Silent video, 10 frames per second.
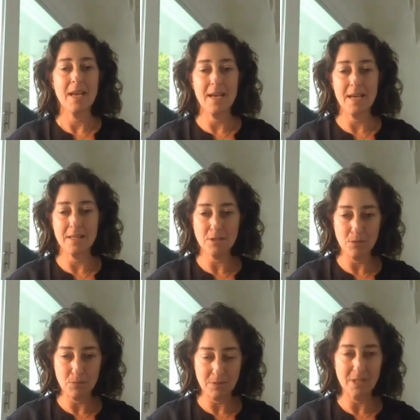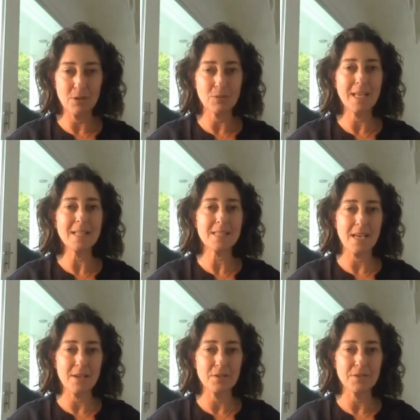And so, you know, get
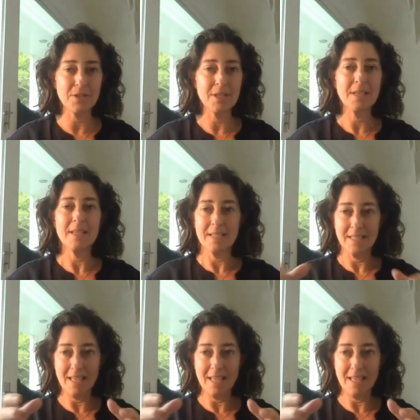settled, yep.